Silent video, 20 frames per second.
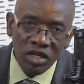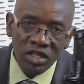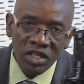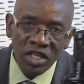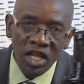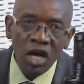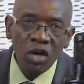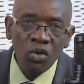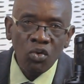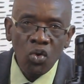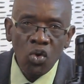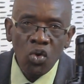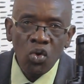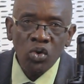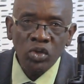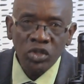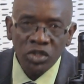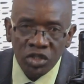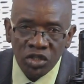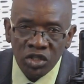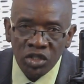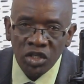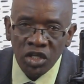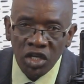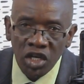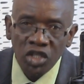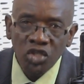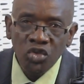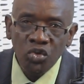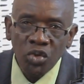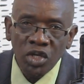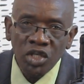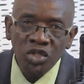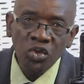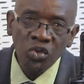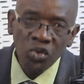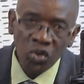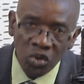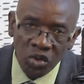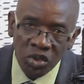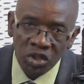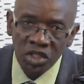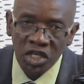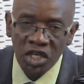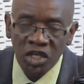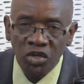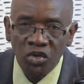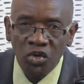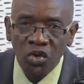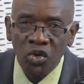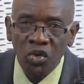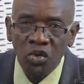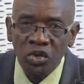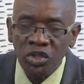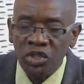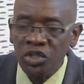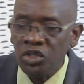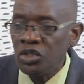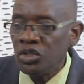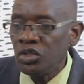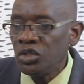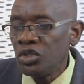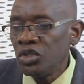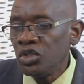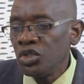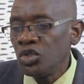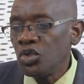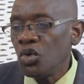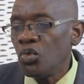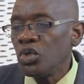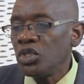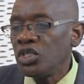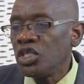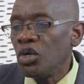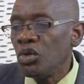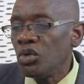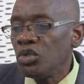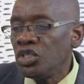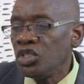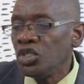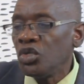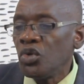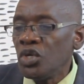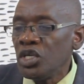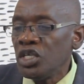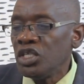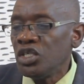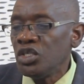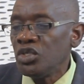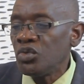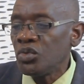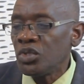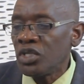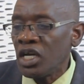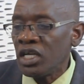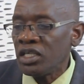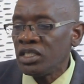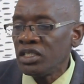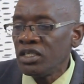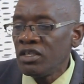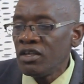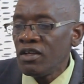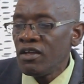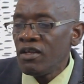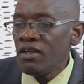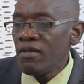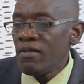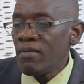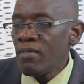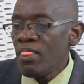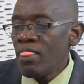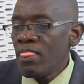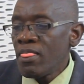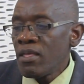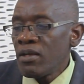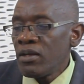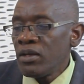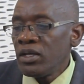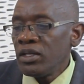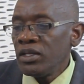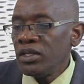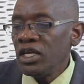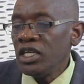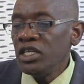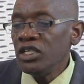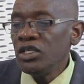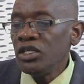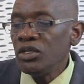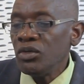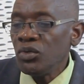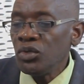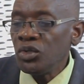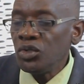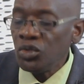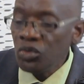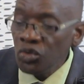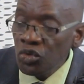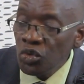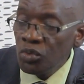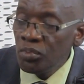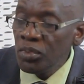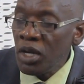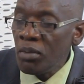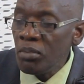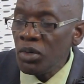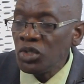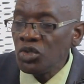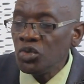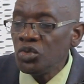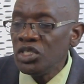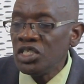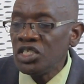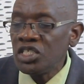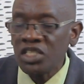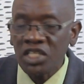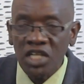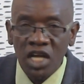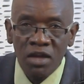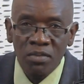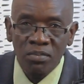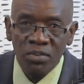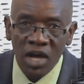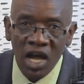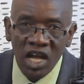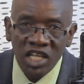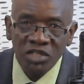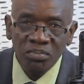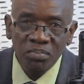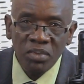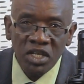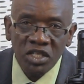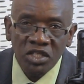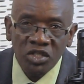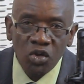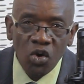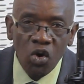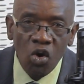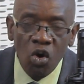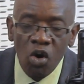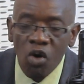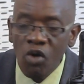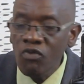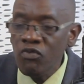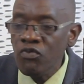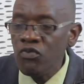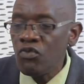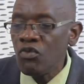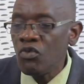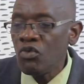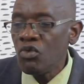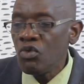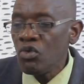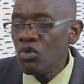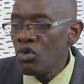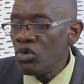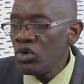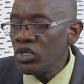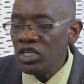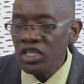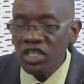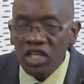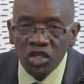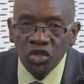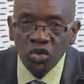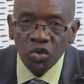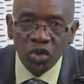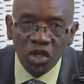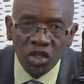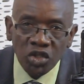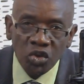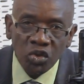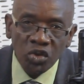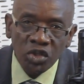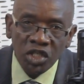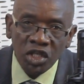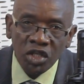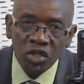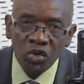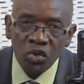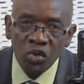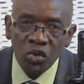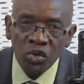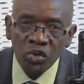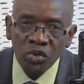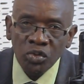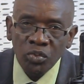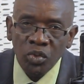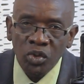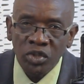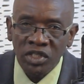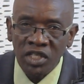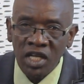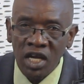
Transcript: they are called educational technology. So we shall zero in into that. Then we should be able to describe aspects of education technology because